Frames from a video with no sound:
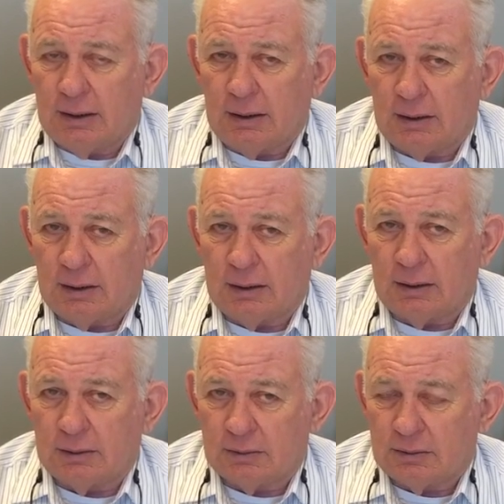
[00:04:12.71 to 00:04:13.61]
the
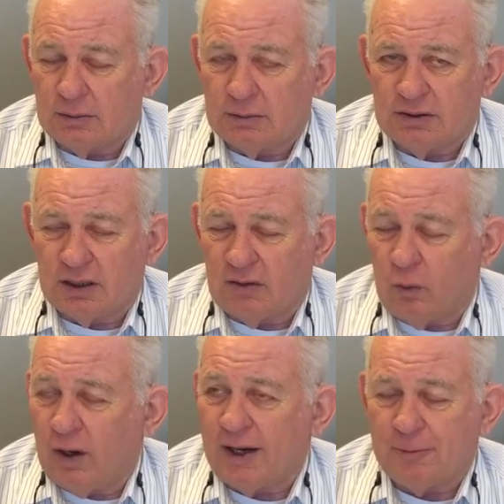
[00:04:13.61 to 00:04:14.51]
city of
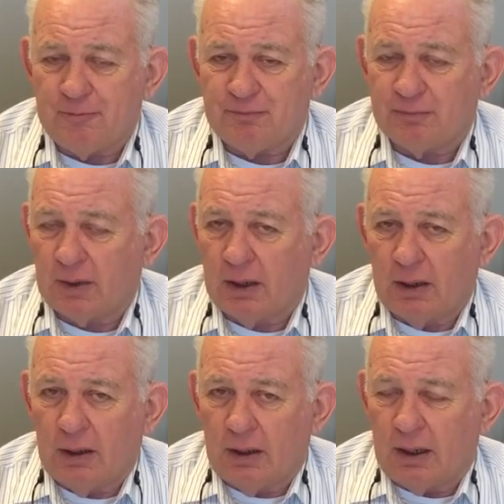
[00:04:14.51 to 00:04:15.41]
Hue.
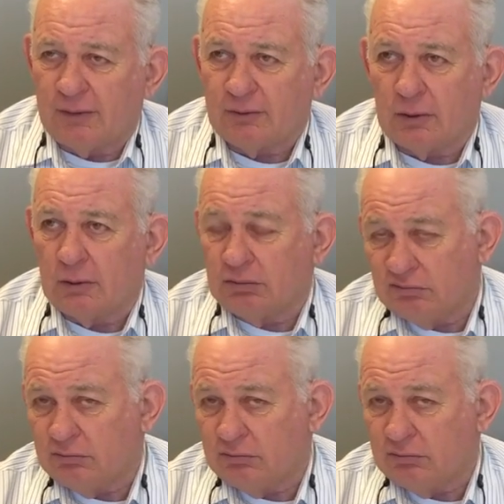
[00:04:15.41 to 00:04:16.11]
After